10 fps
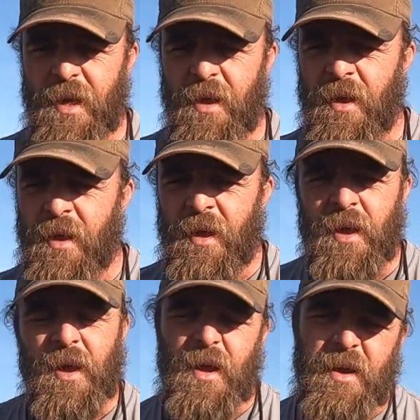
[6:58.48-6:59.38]
day,
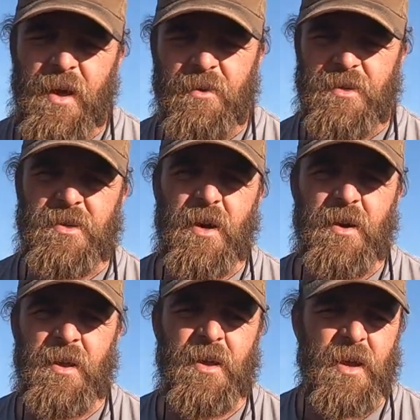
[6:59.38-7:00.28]
and now it's
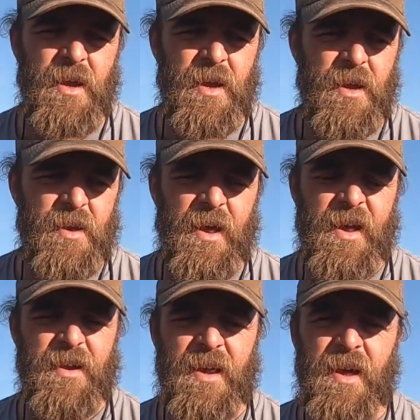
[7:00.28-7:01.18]
starting and
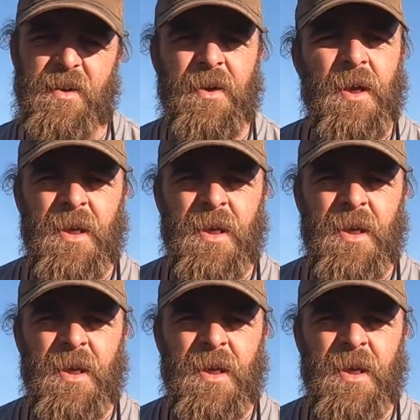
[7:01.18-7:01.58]
dying down.